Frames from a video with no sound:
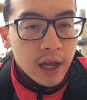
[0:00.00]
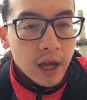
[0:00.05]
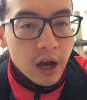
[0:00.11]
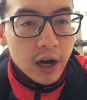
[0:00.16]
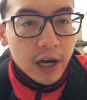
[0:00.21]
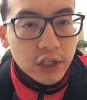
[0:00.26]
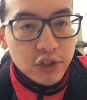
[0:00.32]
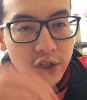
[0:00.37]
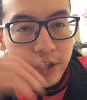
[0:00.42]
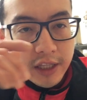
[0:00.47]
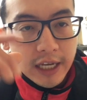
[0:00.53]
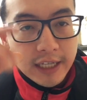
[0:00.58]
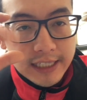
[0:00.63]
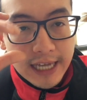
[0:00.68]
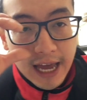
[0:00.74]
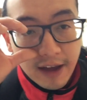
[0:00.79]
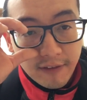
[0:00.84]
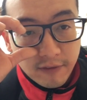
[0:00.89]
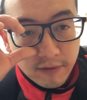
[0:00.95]
Okay, so things
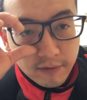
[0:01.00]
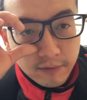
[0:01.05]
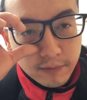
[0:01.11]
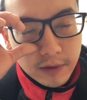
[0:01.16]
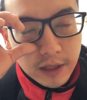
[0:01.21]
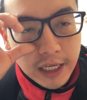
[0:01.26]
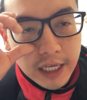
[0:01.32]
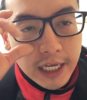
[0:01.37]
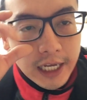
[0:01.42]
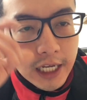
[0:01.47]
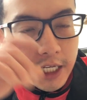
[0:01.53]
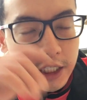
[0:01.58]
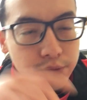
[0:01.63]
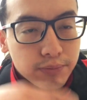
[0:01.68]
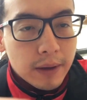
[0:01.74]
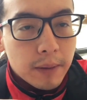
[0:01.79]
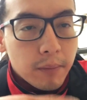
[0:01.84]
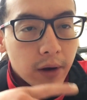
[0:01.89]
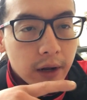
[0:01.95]
I have
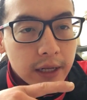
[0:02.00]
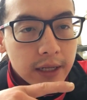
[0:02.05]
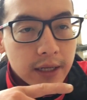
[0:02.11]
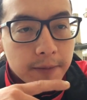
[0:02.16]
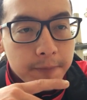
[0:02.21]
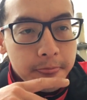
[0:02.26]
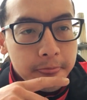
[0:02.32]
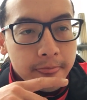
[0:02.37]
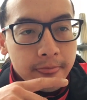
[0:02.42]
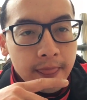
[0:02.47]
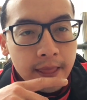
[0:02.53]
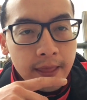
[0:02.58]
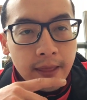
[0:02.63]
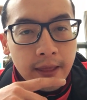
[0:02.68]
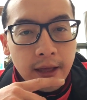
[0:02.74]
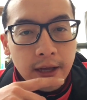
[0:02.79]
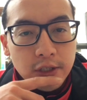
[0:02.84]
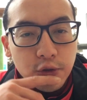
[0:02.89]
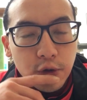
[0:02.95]
spent money,
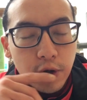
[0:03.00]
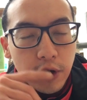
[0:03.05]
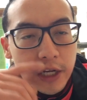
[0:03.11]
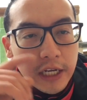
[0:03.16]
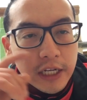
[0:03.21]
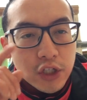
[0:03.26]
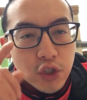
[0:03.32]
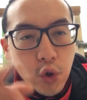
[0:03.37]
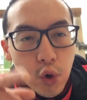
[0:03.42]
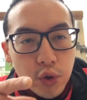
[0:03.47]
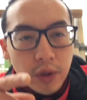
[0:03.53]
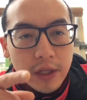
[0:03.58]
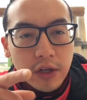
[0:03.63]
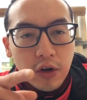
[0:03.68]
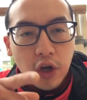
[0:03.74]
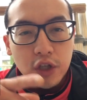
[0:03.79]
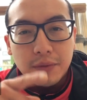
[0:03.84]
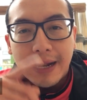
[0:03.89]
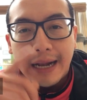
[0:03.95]
so in total it
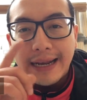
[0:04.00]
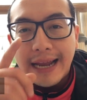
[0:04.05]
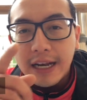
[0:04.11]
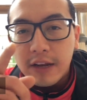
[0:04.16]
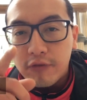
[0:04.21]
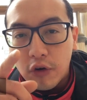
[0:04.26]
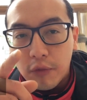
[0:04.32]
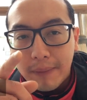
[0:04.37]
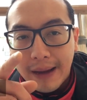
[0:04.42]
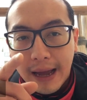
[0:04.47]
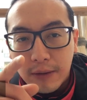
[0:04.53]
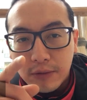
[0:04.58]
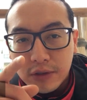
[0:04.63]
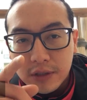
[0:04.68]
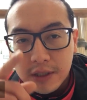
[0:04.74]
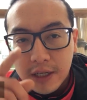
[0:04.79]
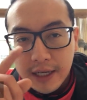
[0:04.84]
cost me like ninety-four pounds.